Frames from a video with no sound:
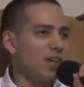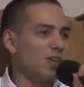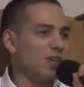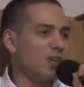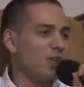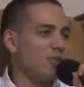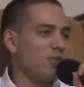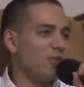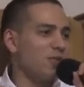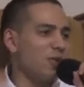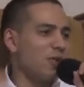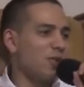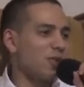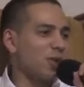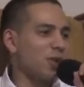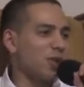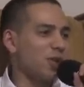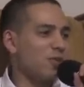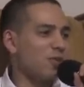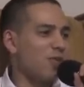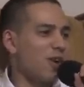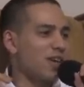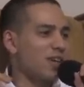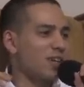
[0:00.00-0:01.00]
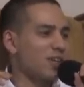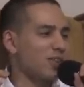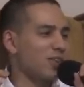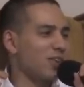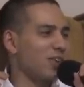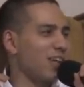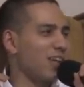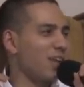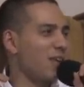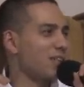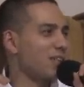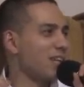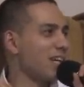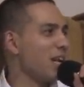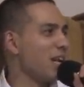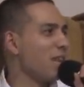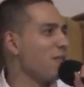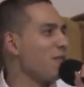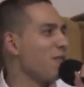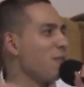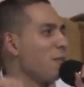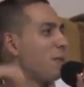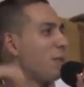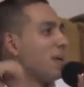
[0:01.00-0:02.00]
you know vulgar, derogatory language, and
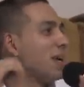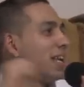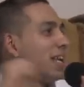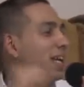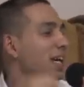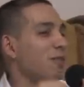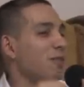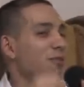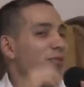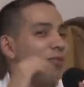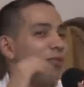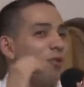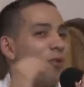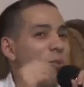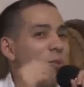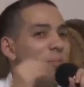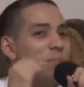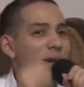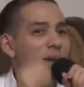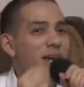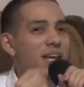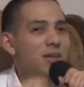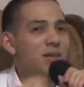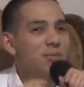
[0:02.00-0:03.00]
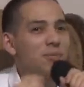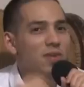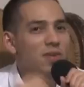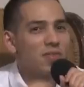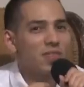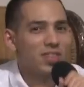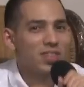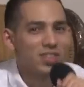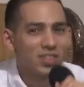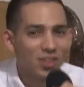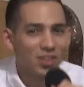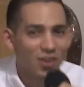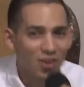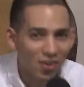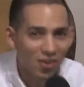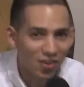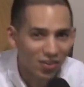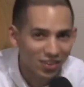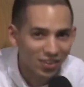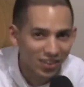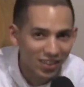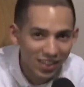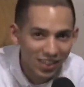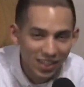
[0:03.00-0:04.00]
they're repeating it verbatim with the
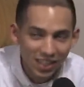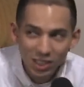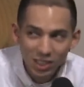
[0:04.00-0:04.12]
song.